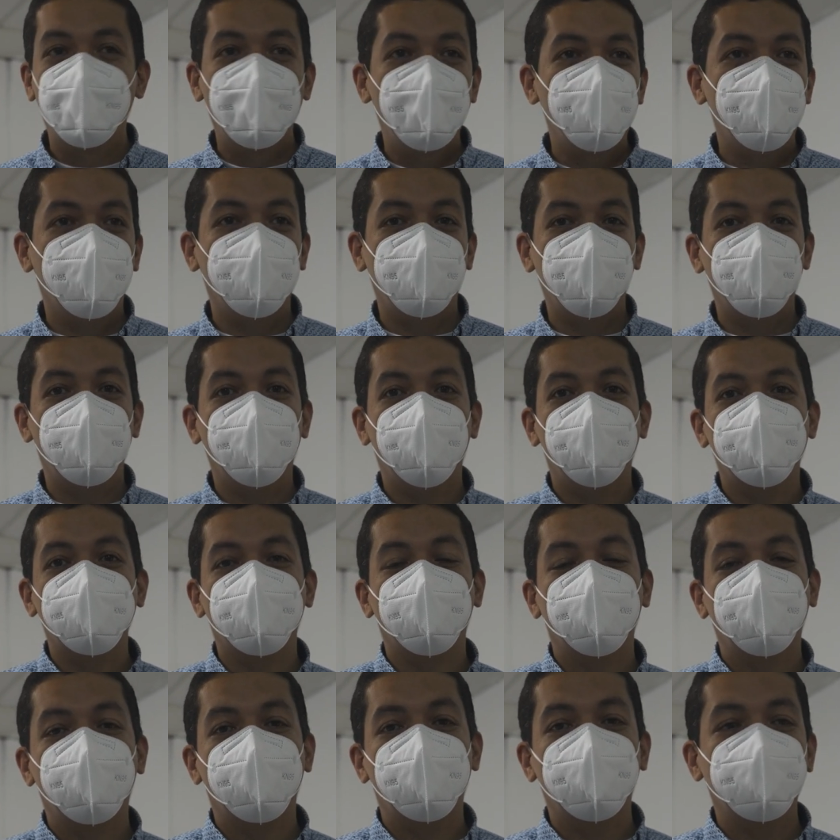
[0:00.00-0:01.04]
But they will also
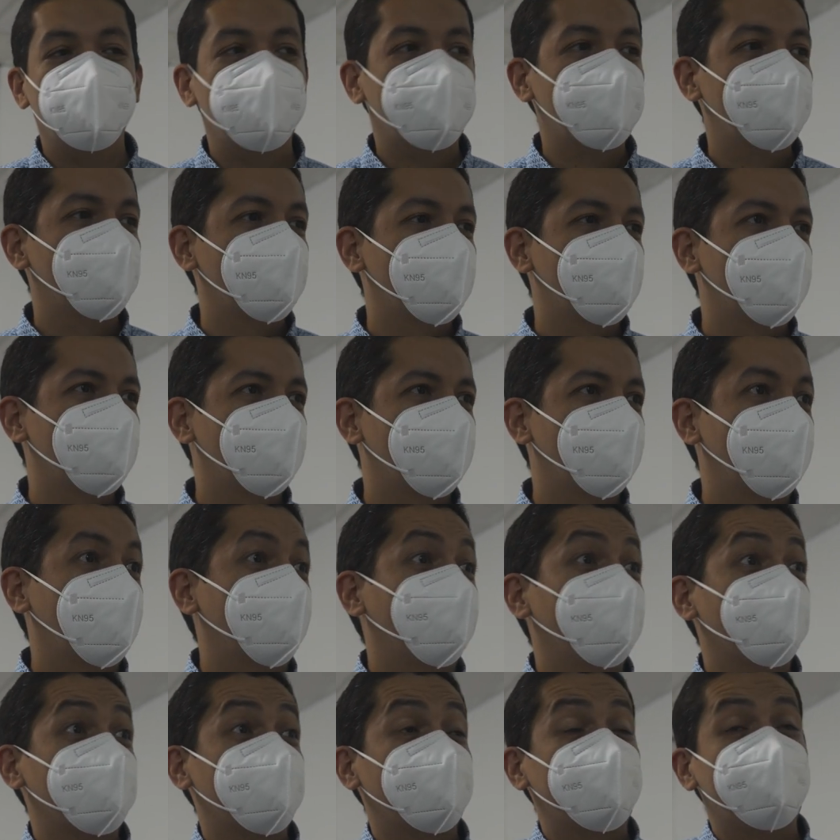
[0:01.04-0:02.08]
learn that
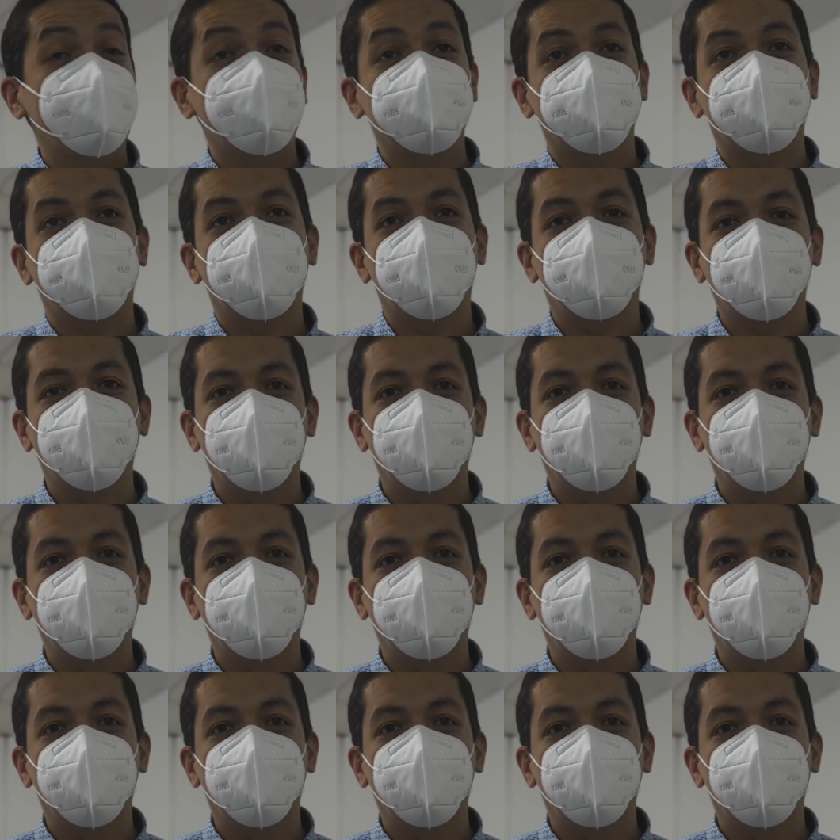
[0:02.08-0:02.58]
the skills that they're